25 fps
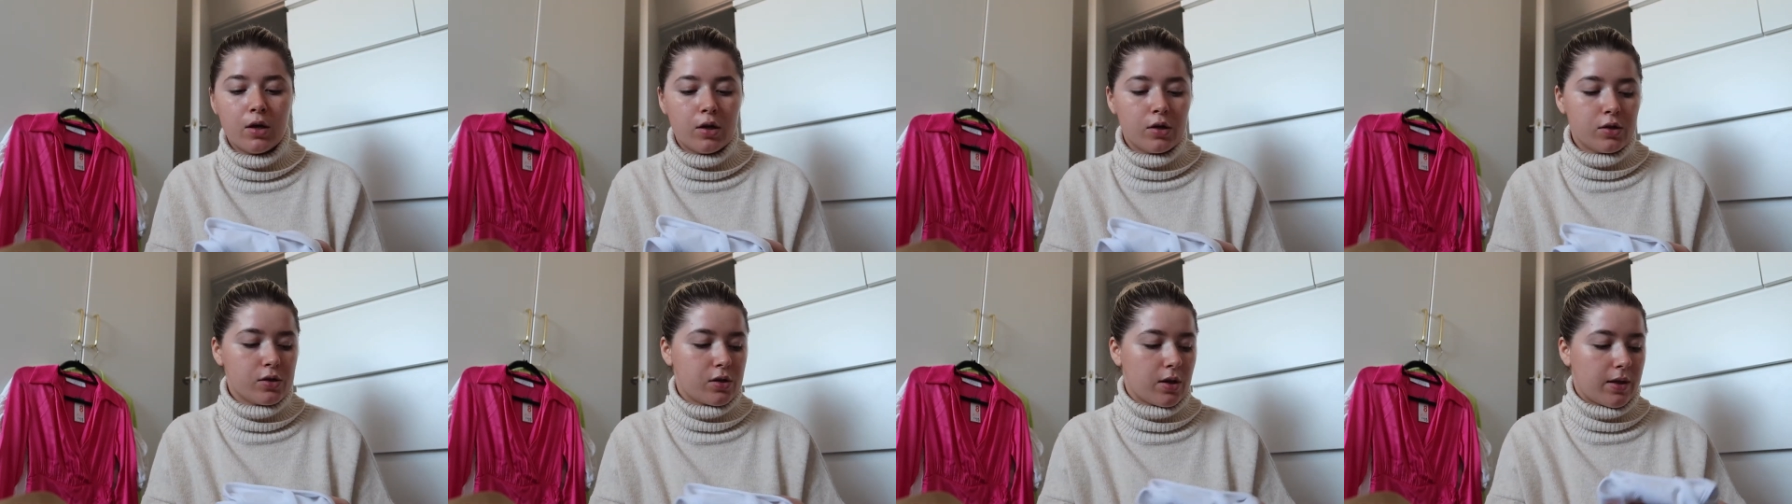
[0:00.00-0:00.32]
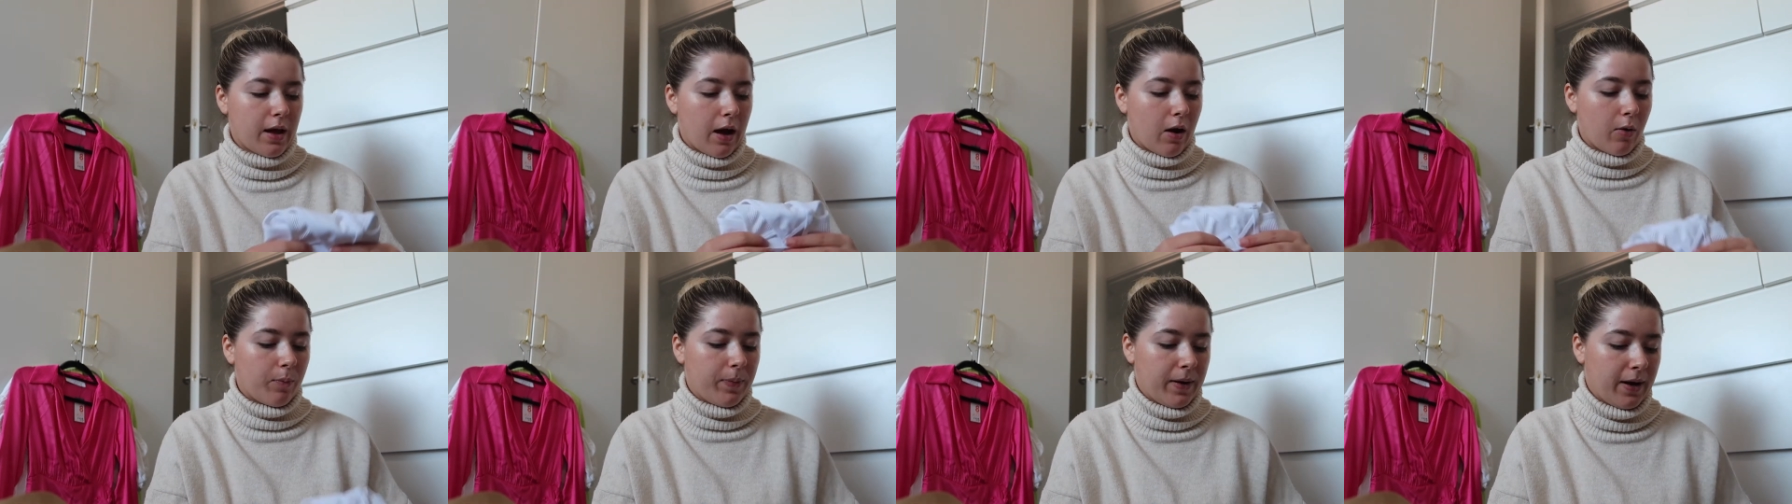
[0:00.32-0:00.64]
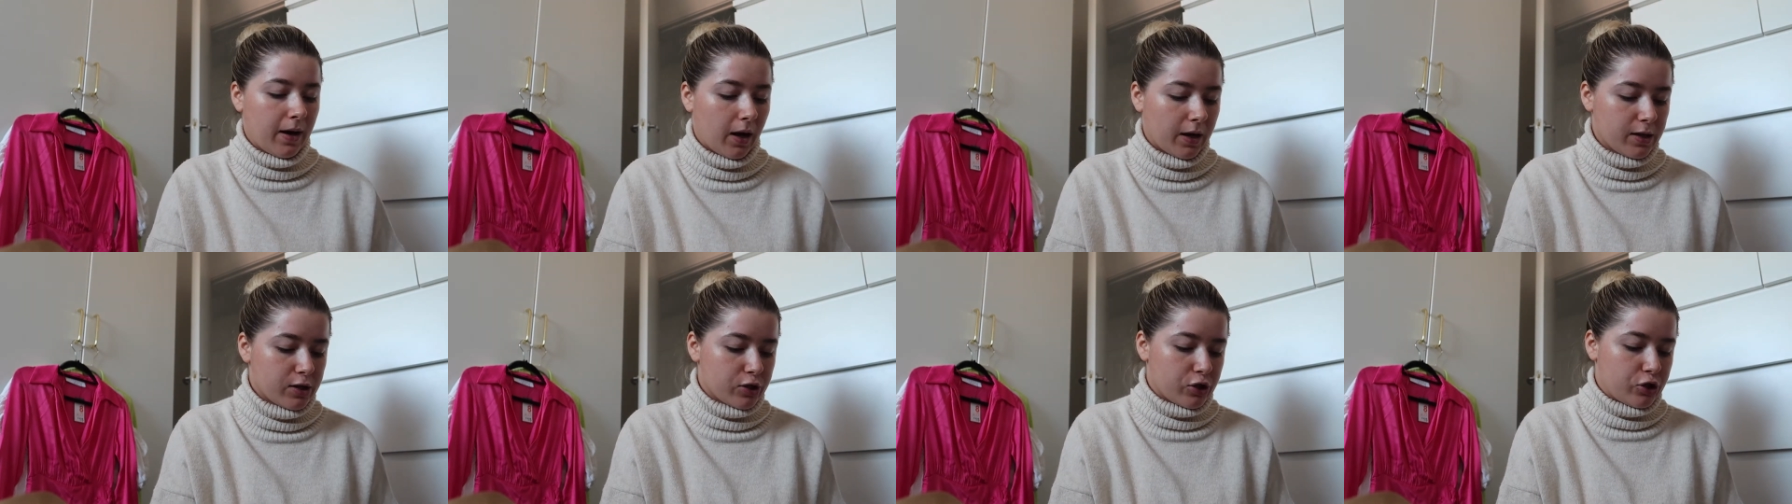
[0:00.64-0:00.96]
So that would be
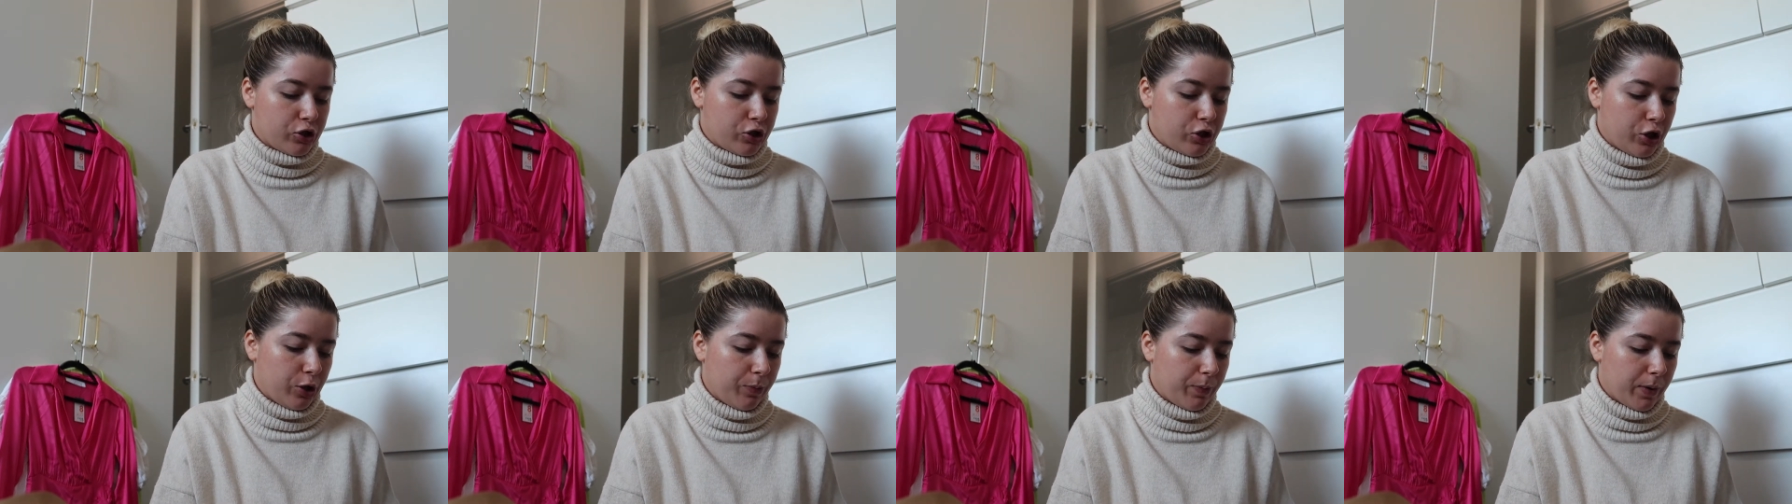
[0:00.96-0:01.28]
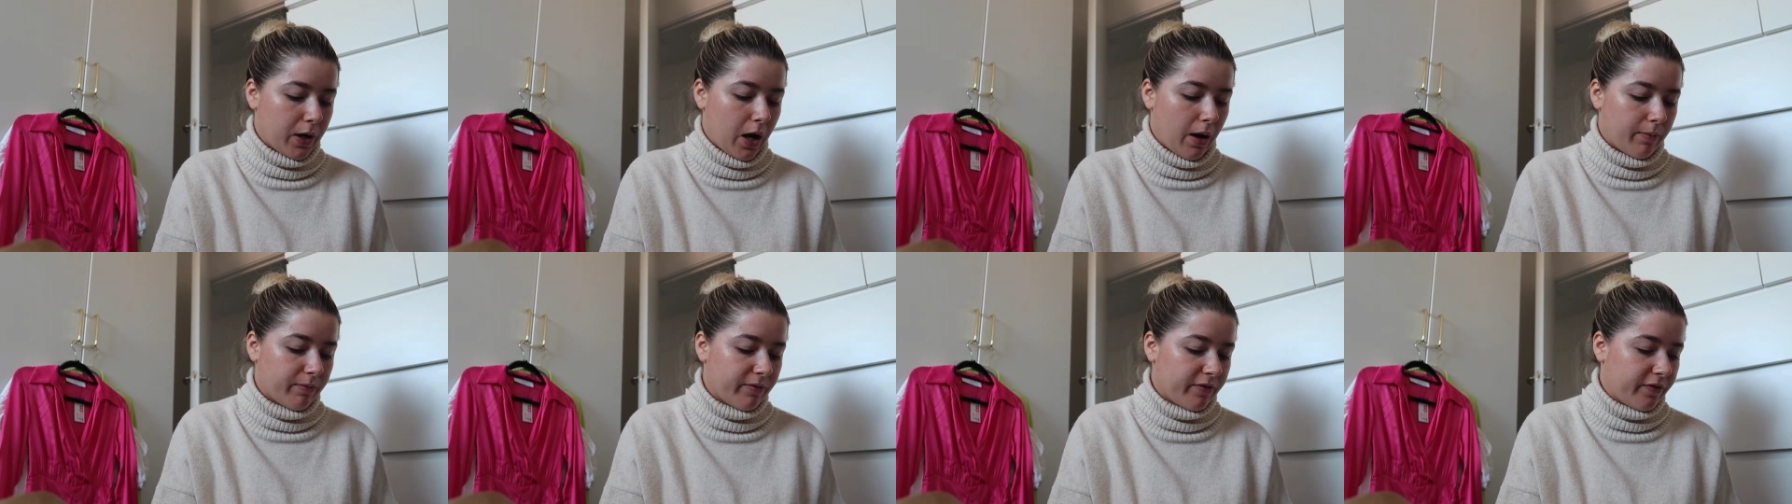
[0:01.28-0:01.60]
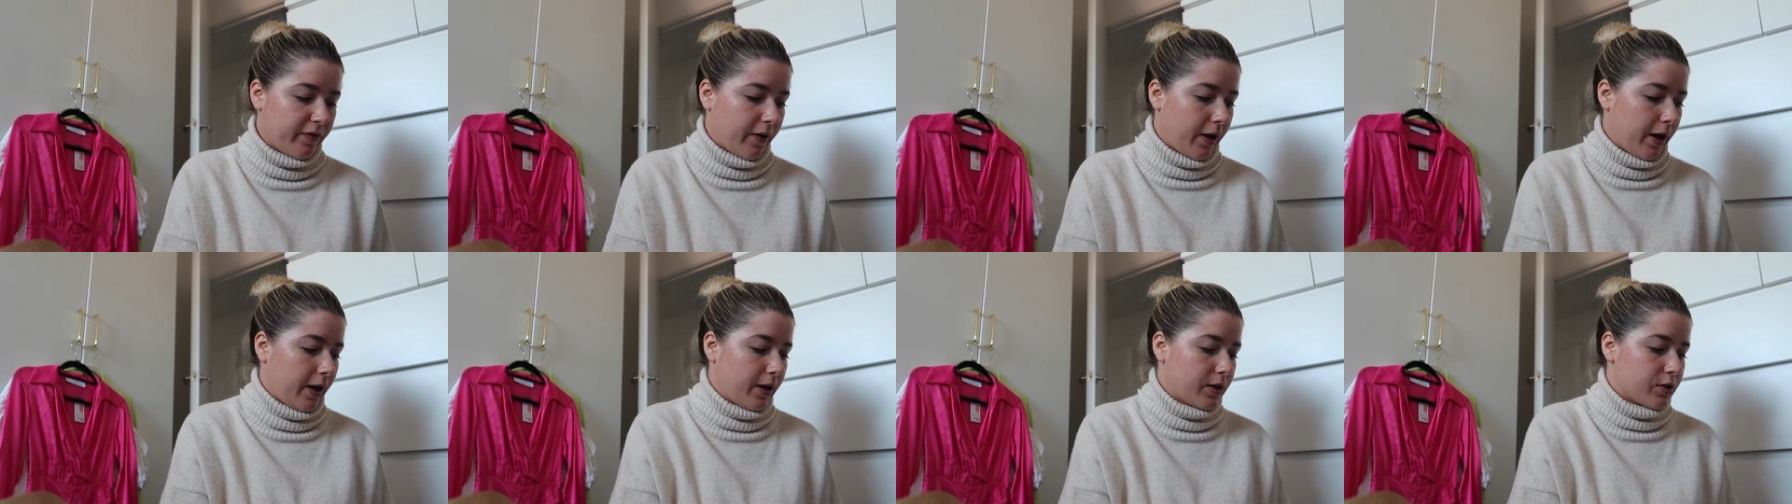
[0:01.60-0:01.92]
like super
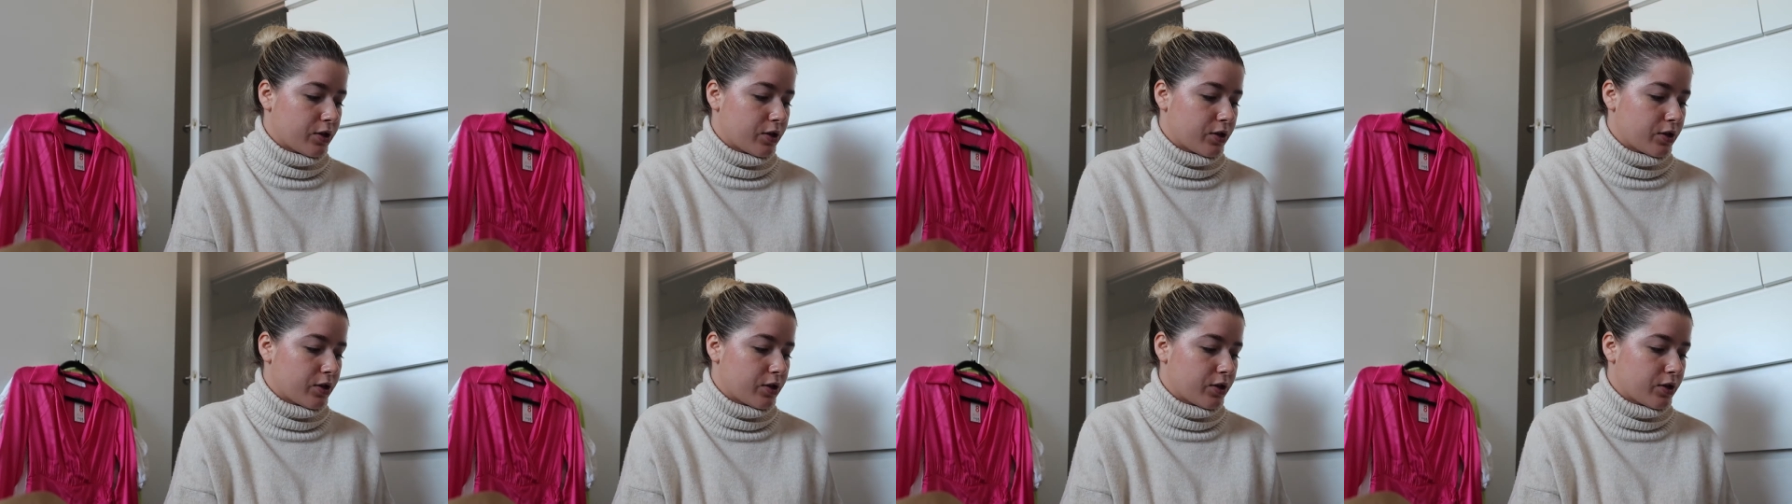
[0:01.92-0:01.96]
comfy.